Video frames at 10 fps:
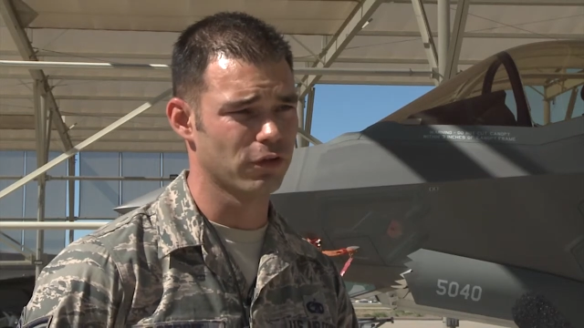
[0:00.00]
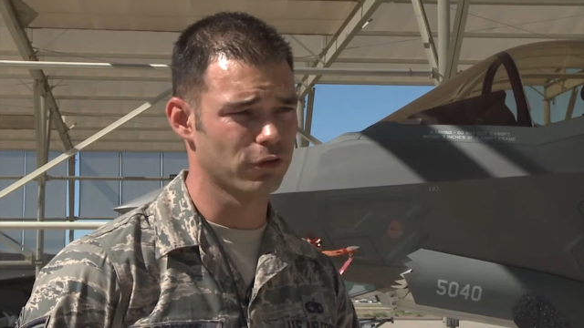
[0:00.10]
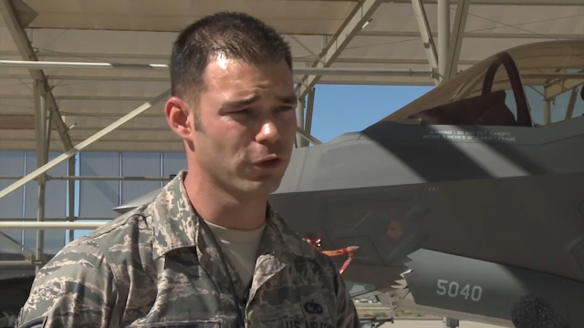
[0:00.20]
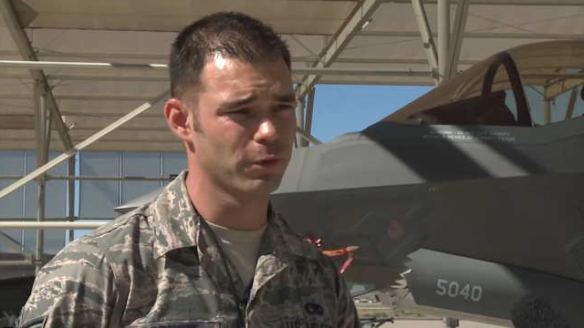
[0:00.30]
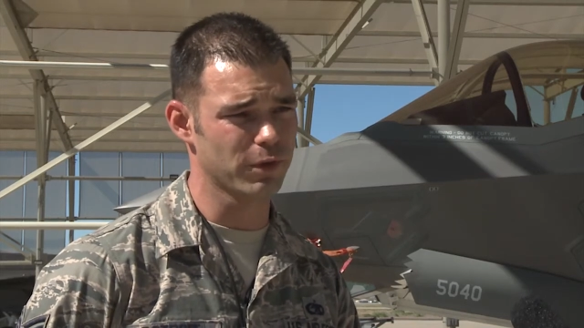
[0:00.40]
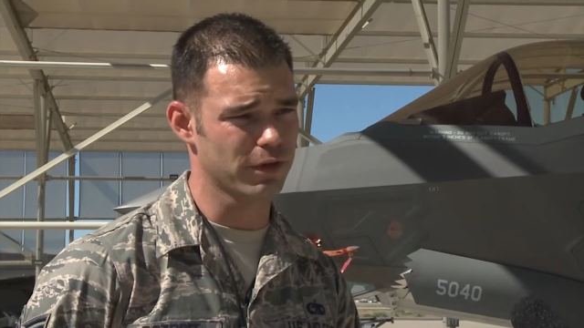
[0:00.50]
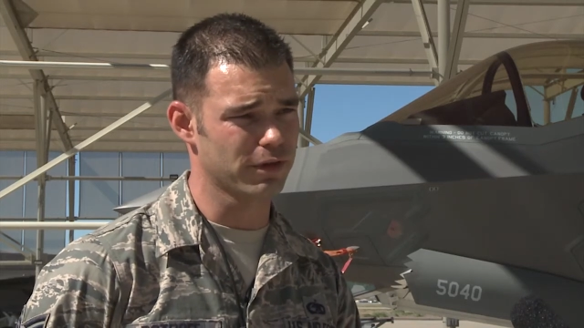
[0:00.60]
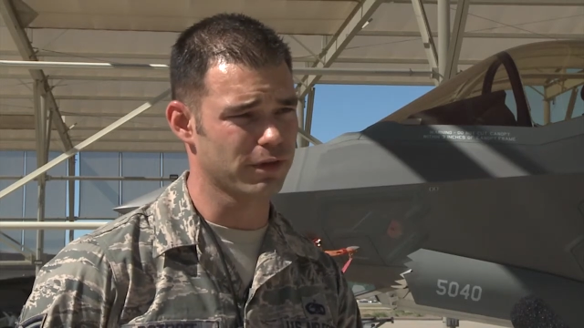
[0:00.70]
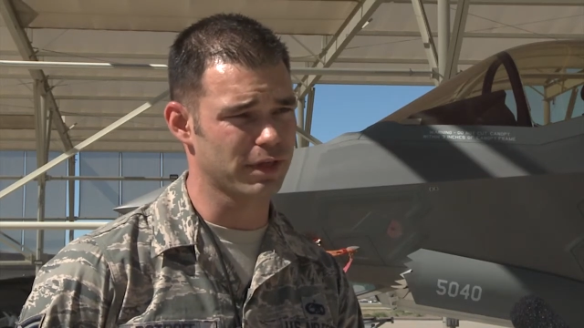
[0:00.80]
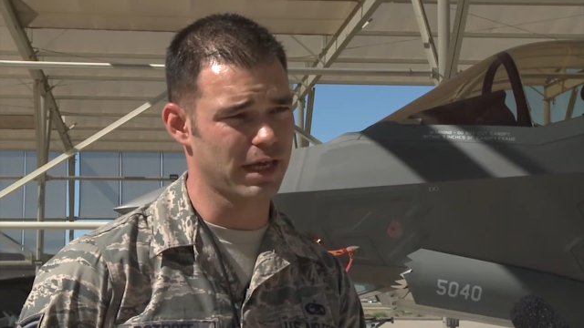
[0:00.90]
lube
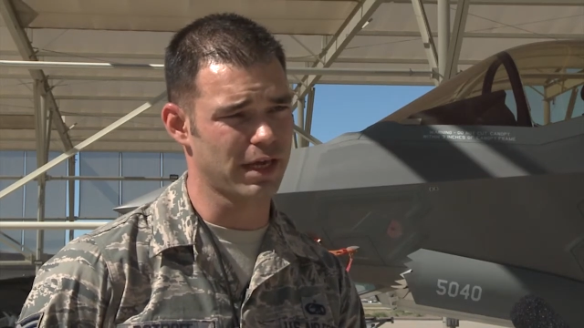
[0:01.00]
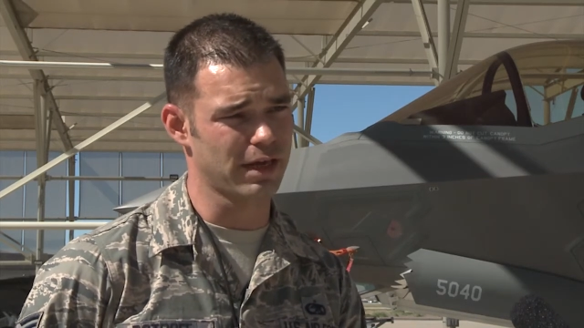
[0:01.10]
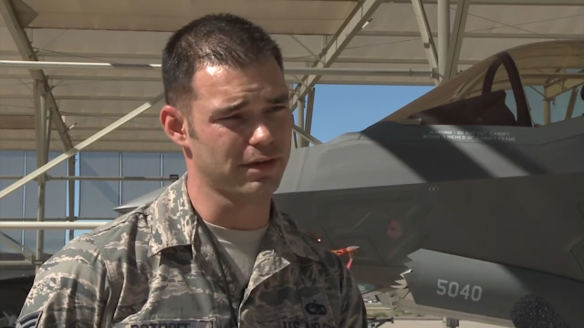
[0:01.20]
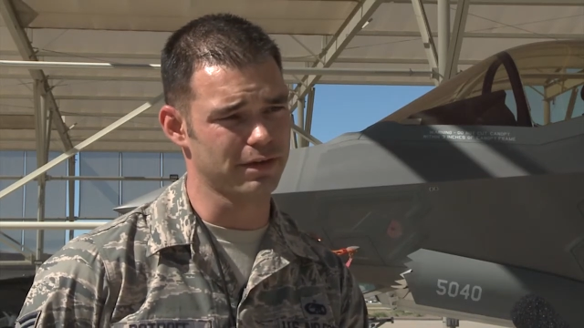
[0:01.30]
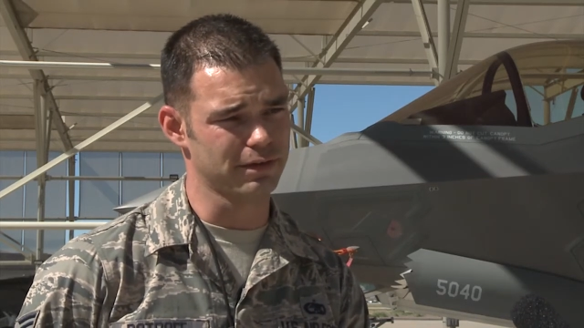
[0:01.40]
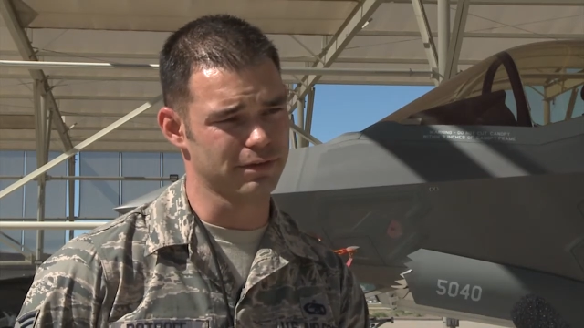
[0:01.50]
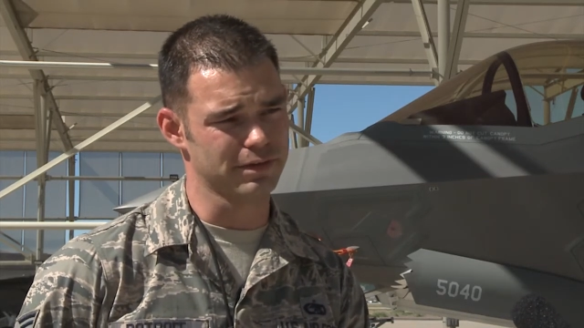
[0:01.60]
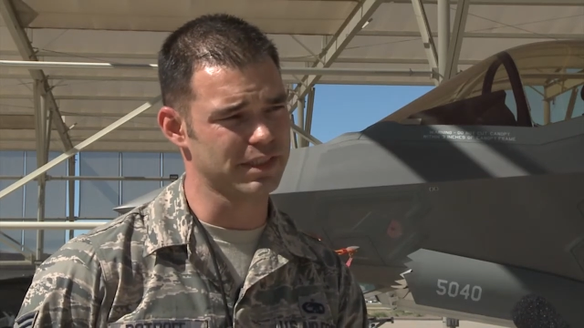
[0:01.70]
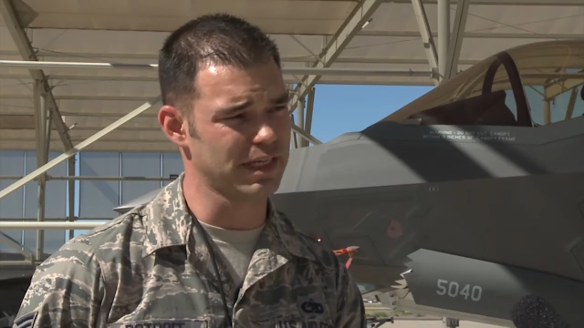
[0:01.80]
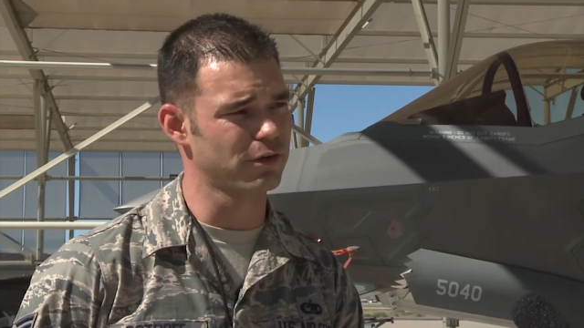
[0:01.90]
can
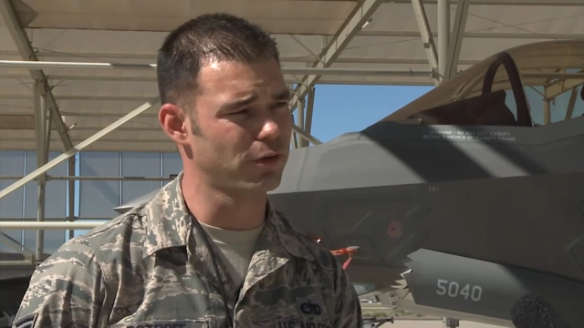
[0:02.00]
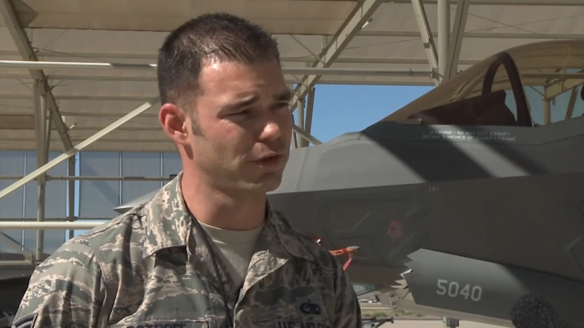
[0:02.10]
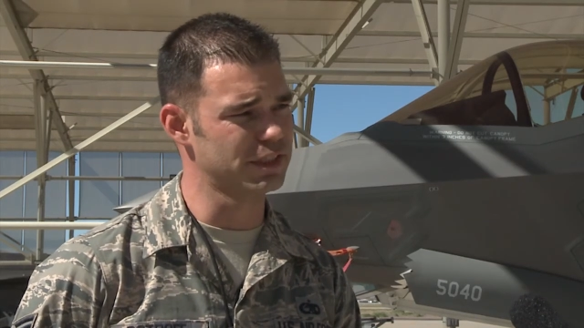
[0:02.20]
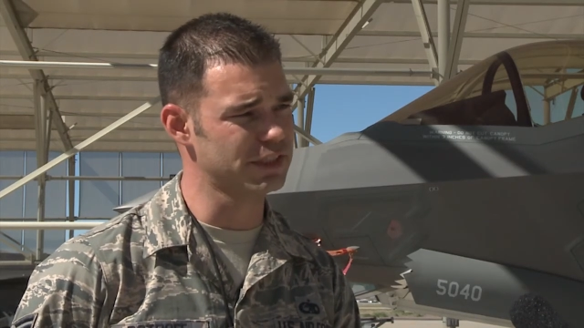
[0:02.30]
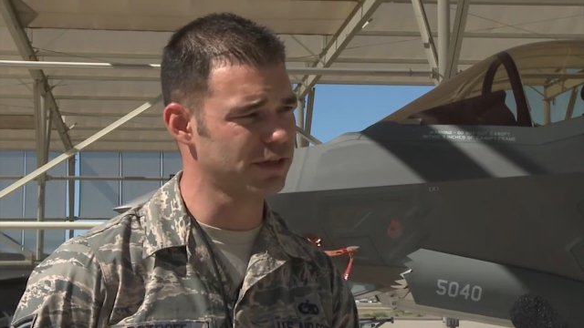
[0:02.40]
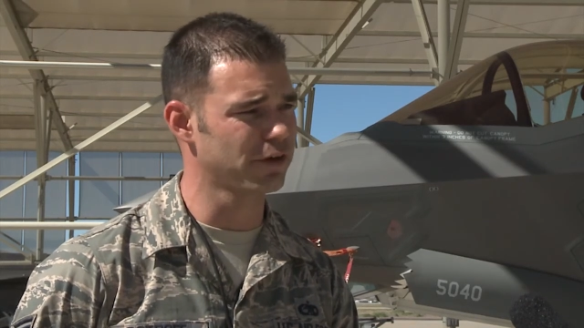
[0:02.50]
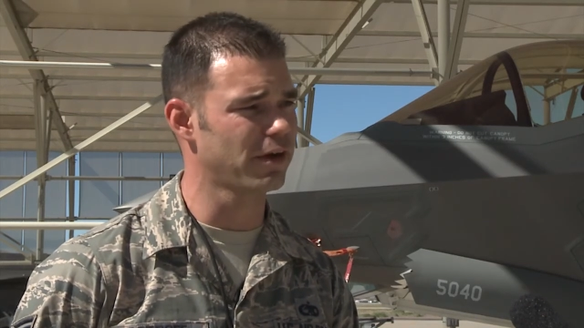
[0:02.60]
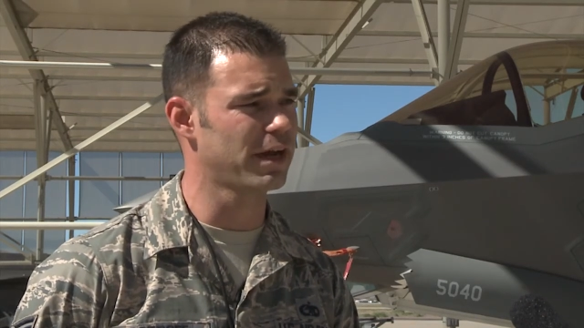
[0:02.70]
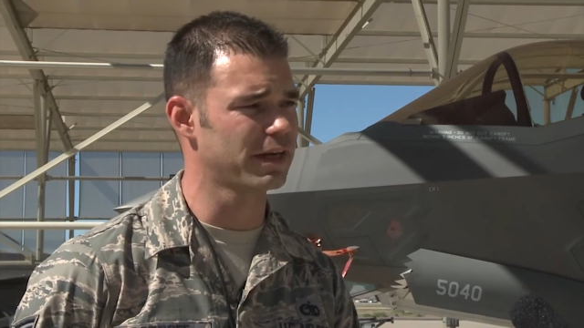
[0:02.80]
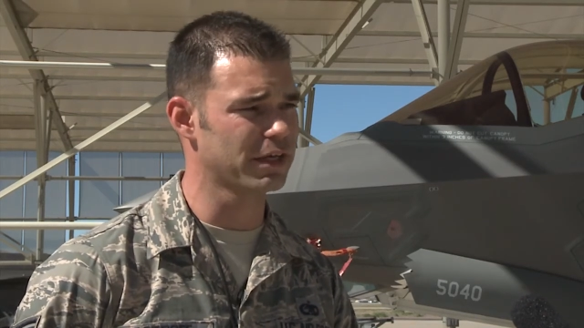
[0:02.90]
settle and
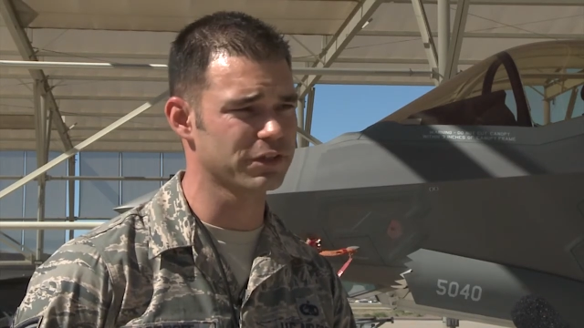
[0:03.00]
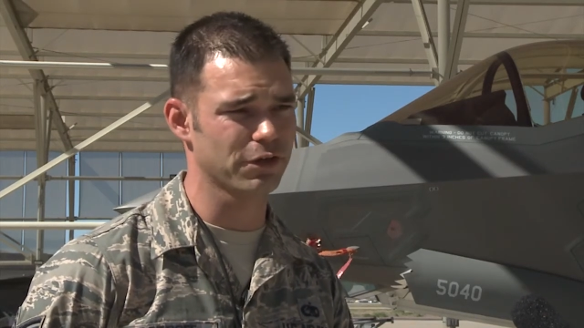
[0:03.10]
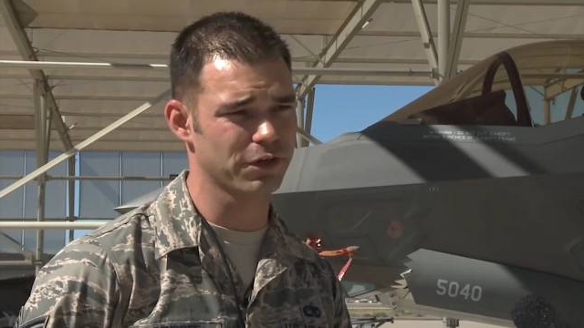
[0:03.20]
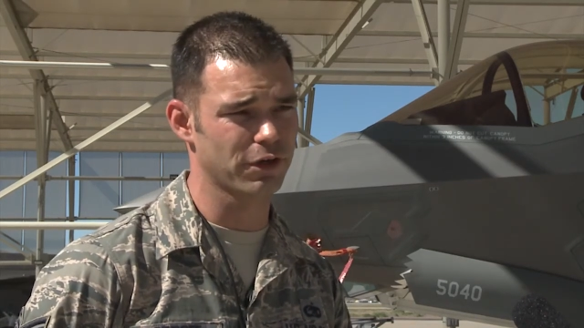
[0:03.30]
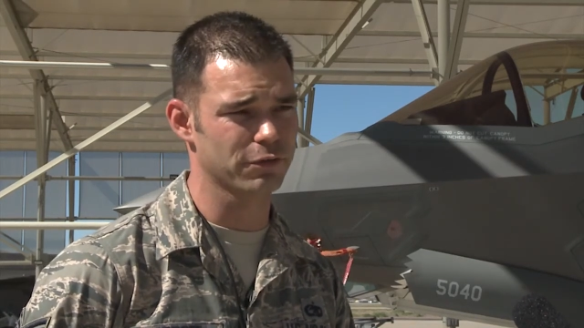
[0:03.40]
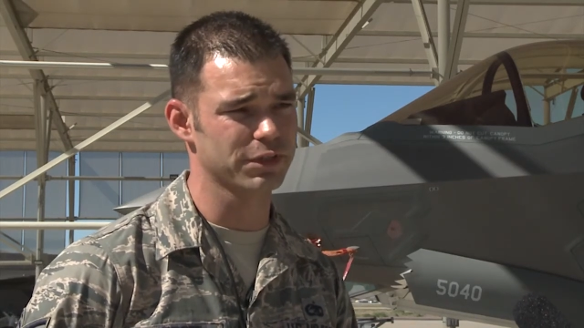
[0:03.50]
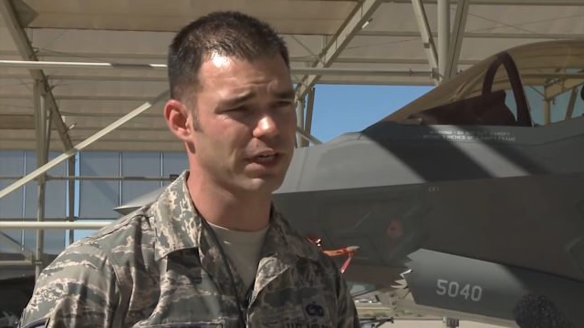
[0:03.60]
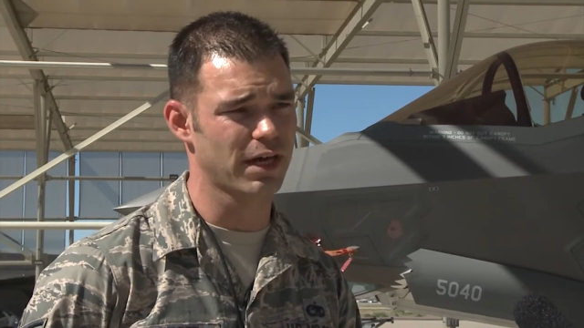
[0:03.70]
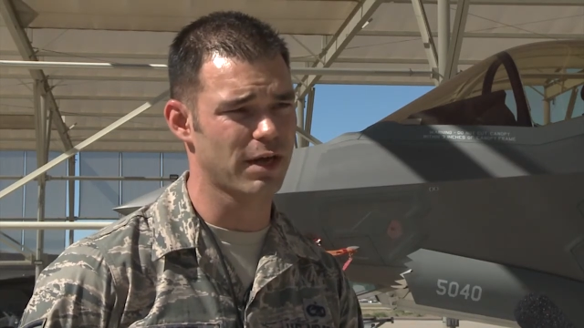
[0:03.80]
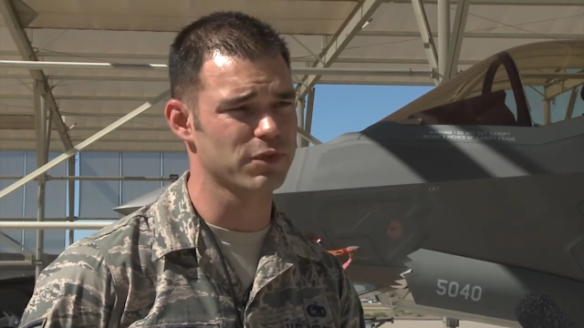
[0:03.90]
deteriorate and get dirty over
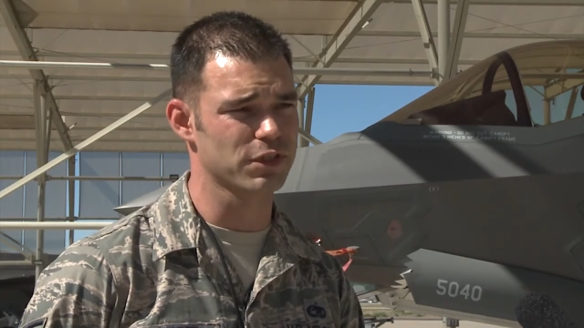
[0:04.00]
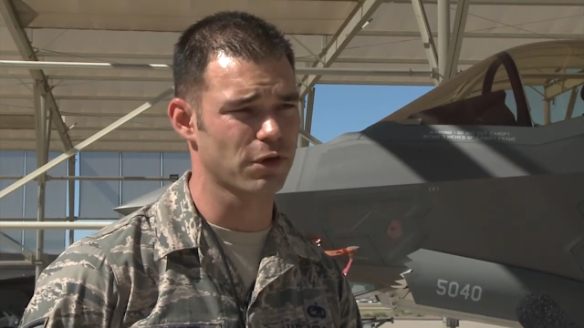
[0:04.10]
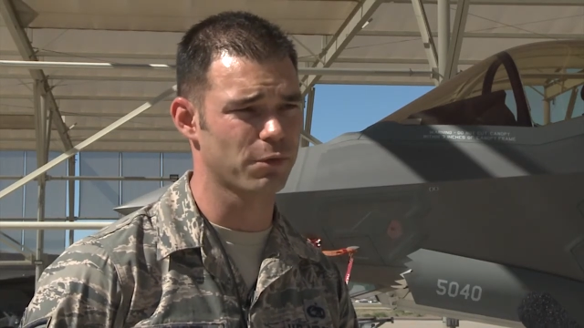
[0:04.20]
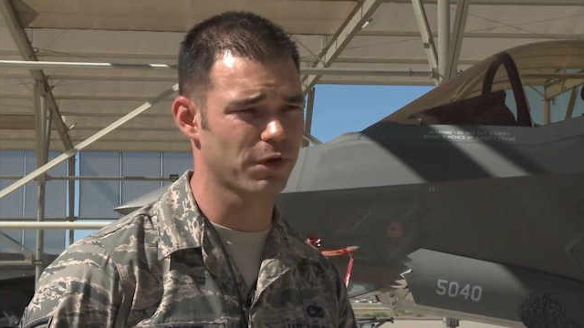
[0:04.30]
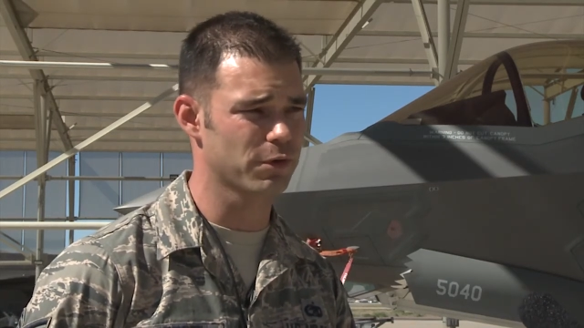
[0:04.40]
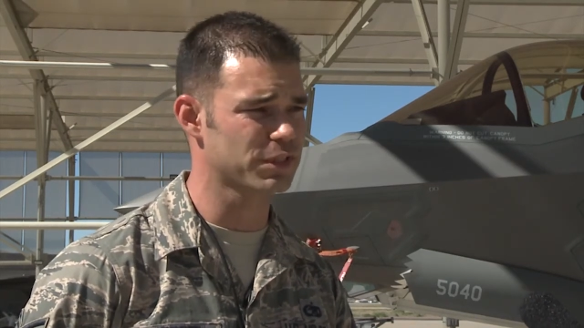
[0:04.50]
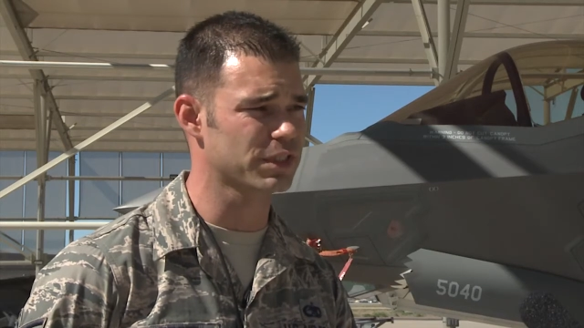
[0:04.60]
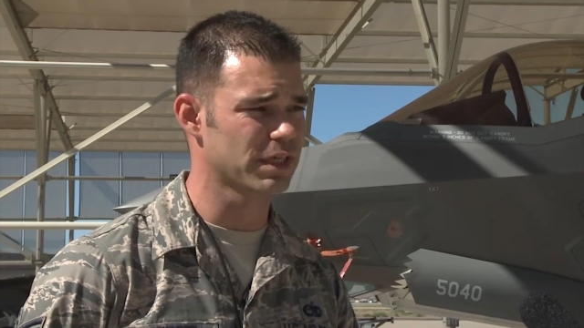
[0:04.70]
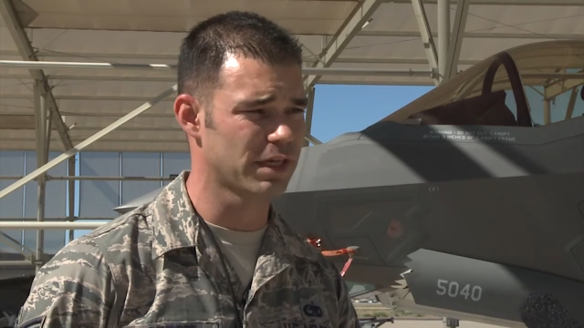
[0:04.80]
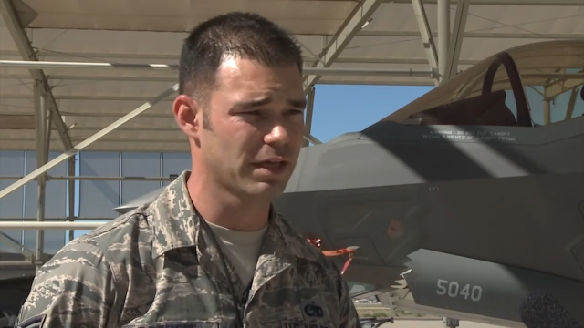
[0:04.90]
time, so we always